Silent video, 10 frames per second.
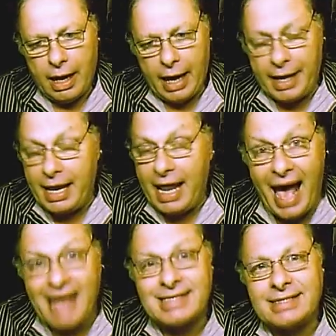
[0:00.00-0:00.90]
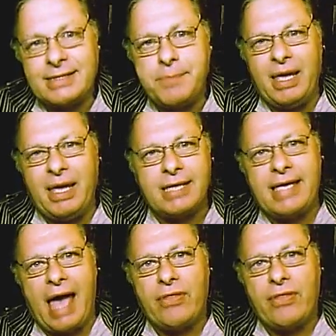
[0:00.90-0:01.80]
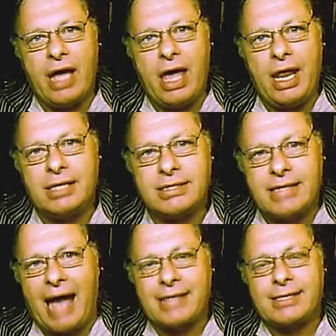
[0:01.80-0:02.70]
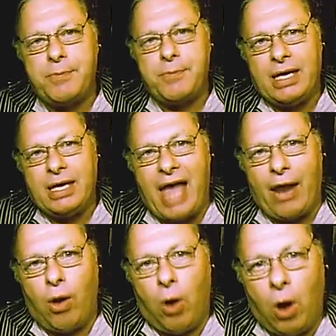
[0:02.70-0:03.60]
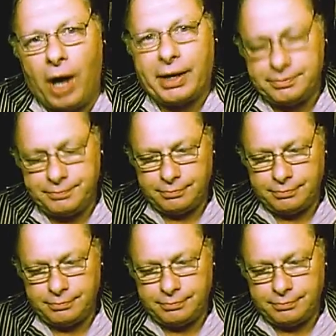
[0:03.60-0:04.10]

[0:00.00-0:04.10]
And it has to be together, and it's got to be in that order.